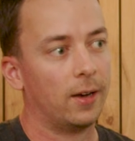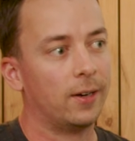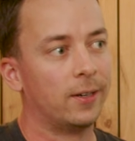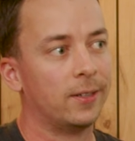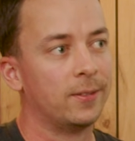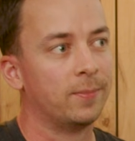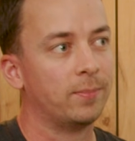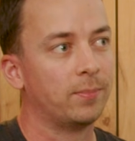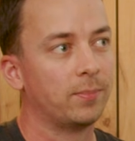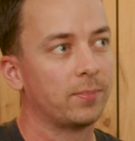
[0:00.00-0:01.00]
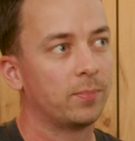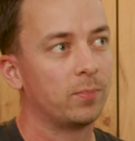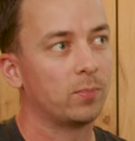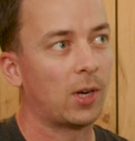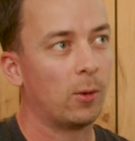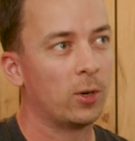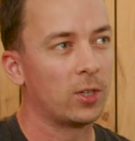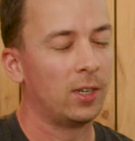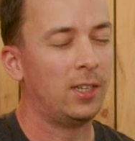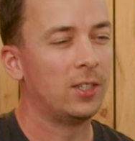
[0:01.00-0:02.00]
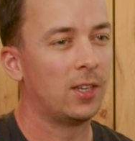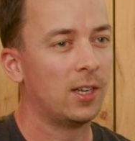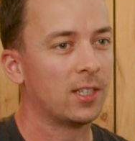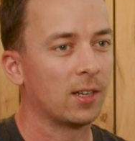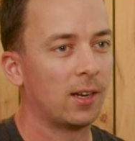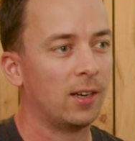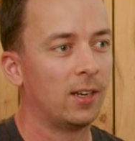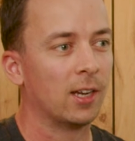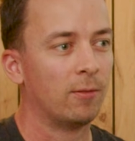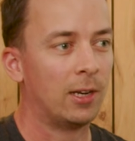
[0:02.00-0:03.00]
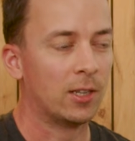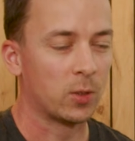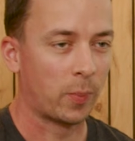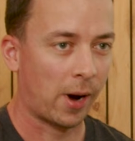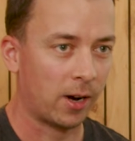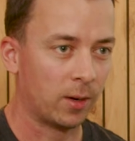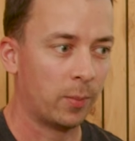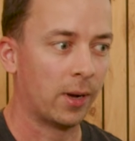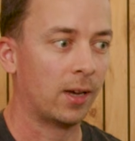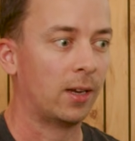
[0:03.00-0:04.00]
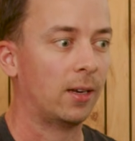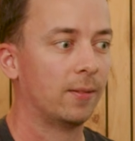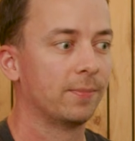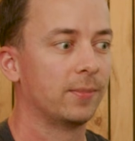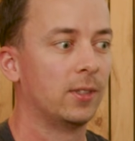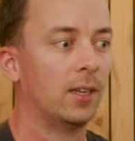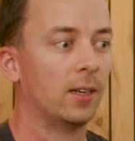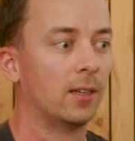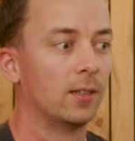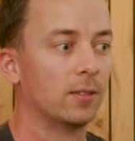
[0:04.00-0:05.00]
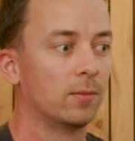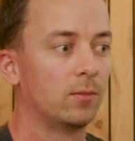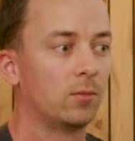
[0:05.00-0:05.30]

I want to say these days I get really inspired by the